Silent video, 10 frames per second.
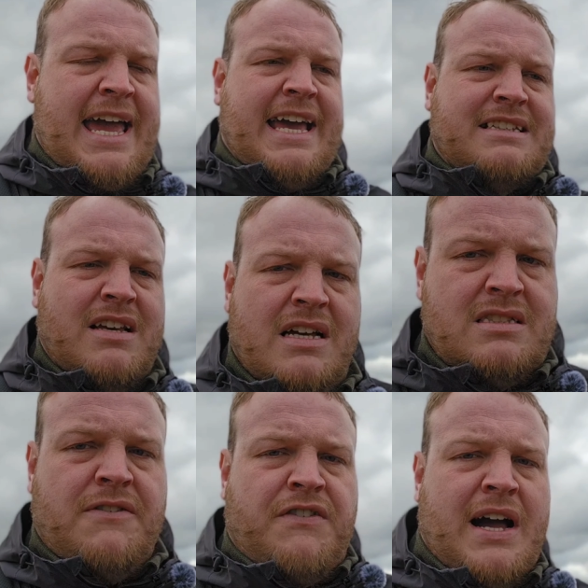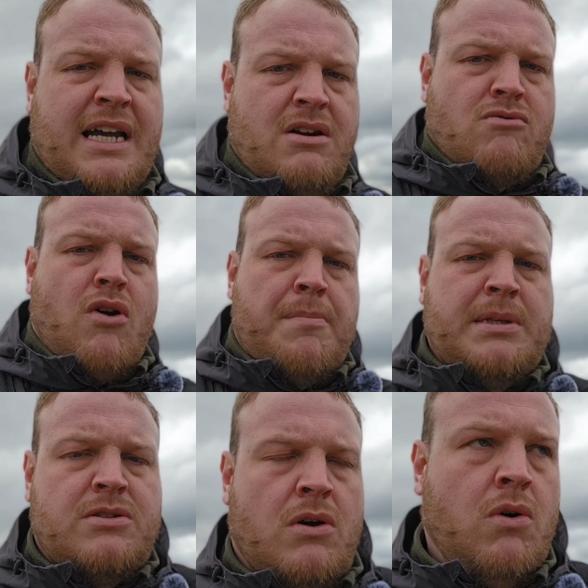is to find
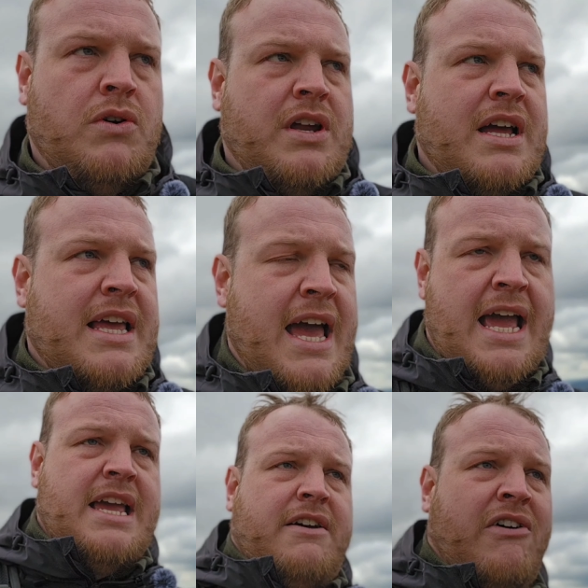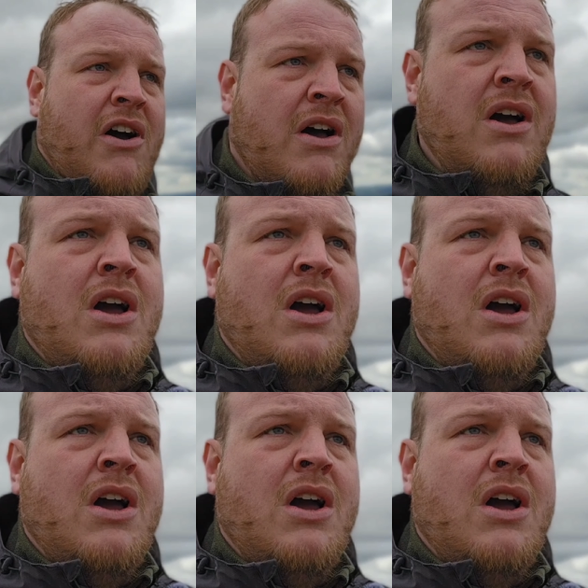Robin's Hood Cave,